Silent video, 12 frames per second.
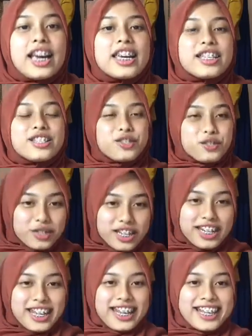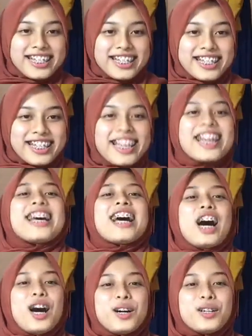In Sundanese,
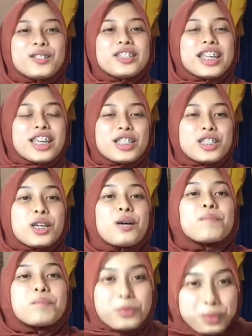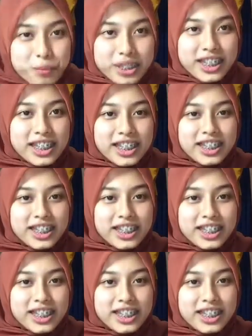house is bumi.